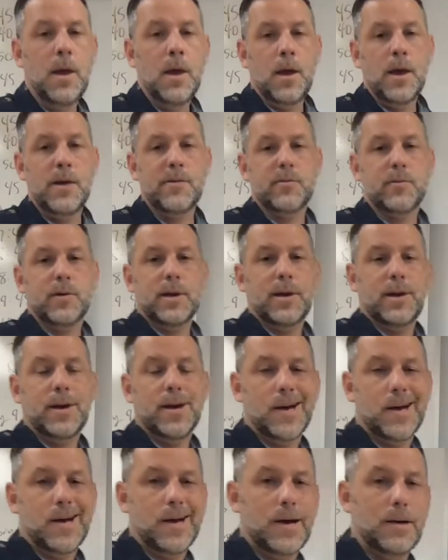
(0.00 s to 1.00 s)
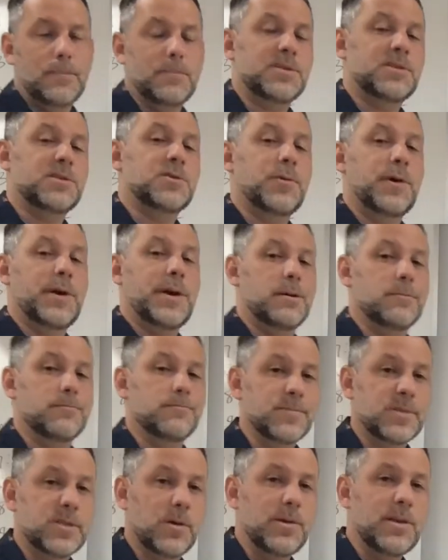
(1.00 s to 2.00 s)
Hey everyone, Mr. Tweet here.
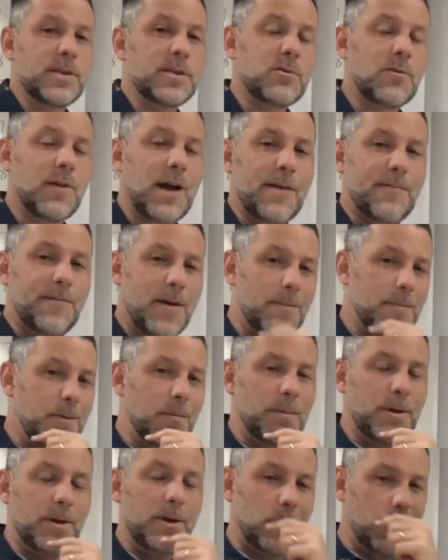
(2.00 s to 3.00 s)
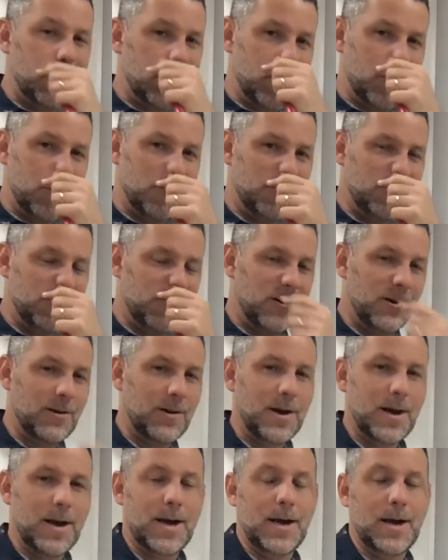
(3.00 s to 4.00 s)
So in this graph, I'm going to be going
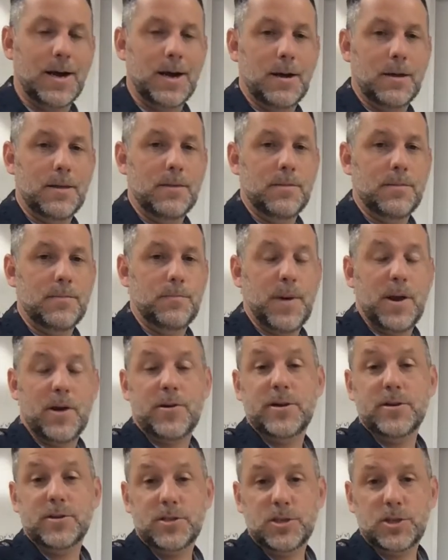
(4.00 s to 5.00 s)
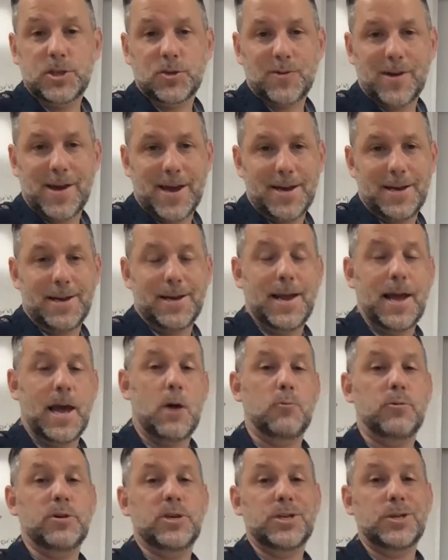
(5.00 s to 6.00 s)
over barriers to trade and how
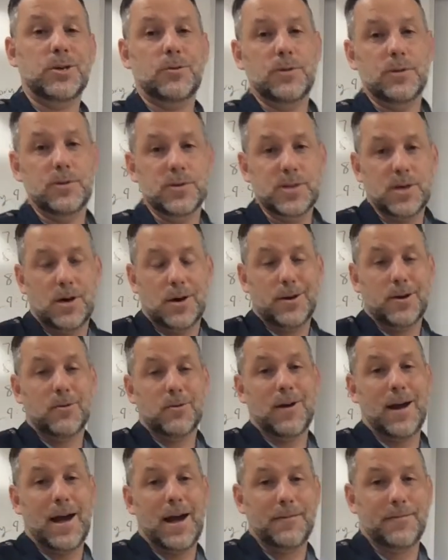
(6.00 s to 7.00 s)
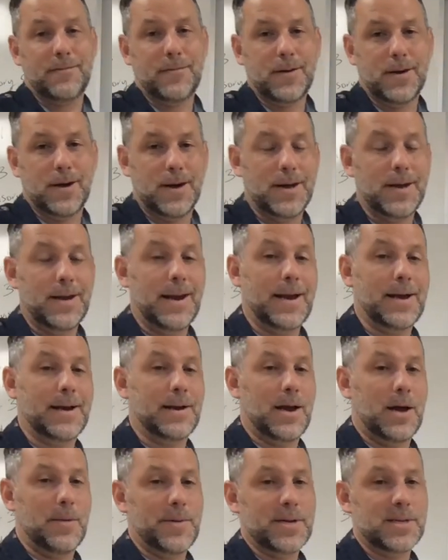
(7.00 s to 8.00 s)
we show those on a graph in
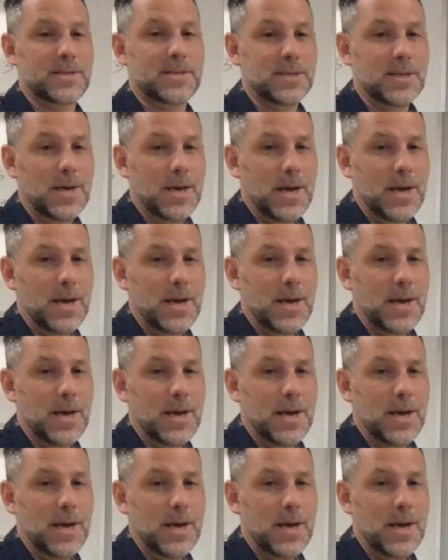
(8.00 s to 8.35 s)
economics.